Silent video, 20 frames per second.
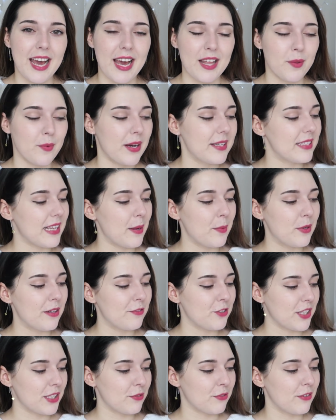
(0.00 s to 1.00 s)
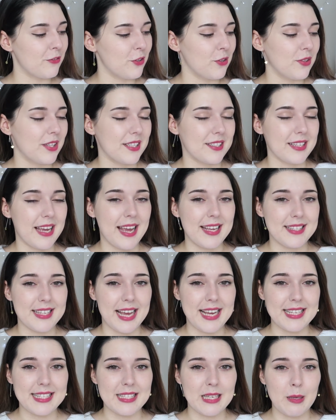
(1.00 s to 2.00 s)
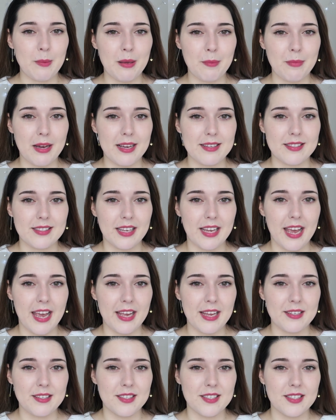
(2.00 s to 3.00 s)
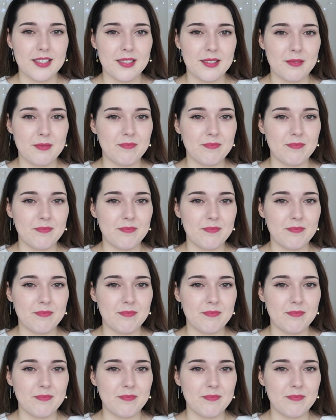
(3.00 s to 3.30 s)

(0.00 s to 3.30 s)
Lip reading: Otherwise I would have just reviewed this as a sleeping mask and